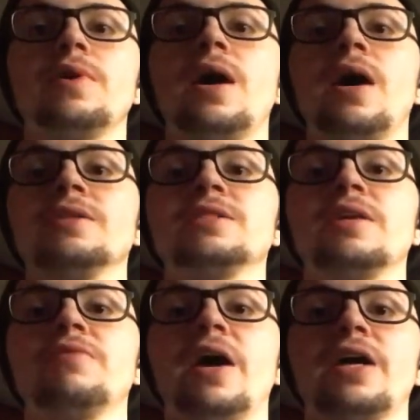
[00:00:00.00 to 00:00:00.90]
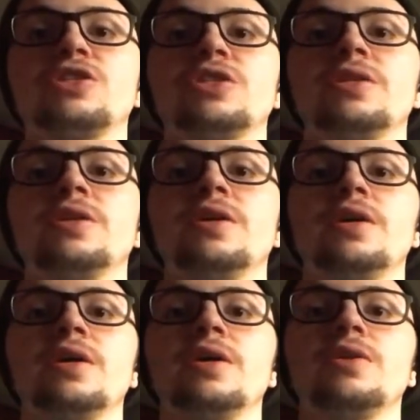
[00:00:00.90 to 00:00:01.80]
onset of action,
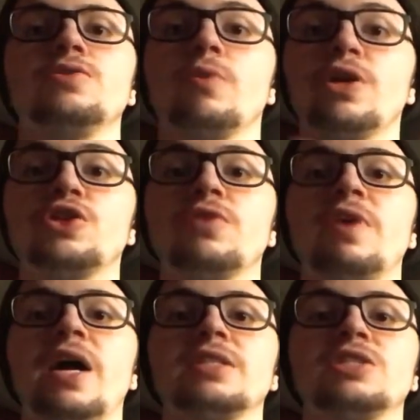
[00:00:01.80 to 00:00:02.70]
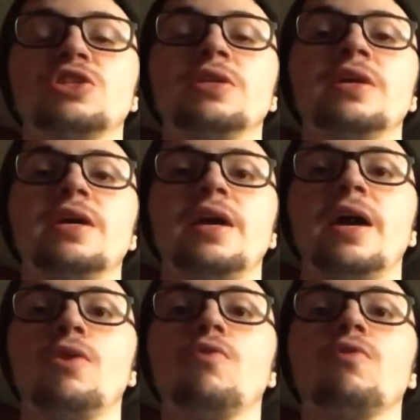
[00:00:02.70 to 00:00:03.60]
duration of action,
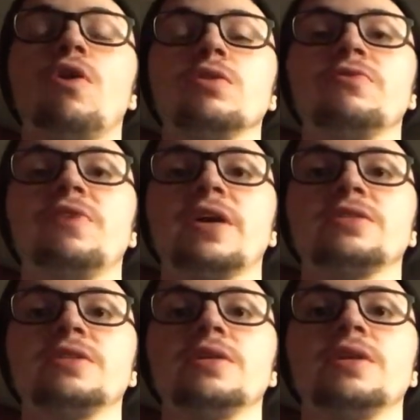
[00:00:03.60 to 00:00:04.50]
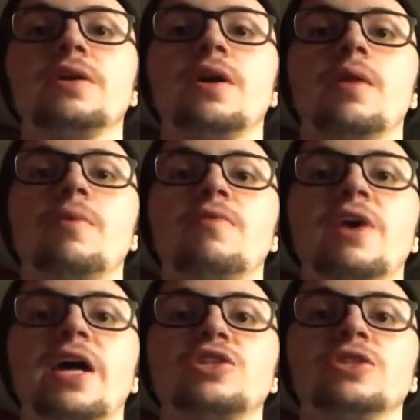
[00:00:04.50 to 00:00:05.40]
and overall effect of
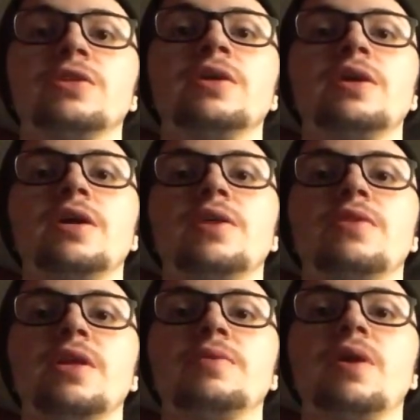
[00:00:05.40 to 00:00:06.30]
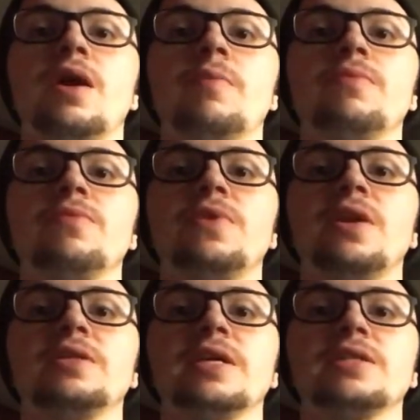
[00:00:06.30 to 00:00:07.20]
action that
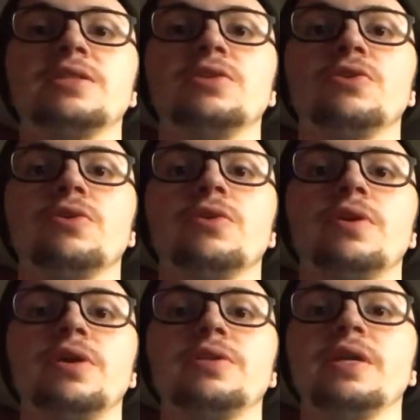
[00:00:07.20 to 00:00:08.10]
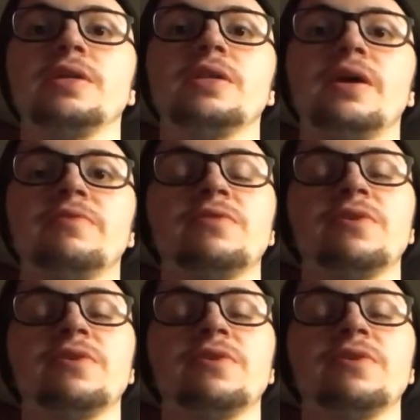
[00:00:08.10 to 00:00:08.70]
it takes in your daily life.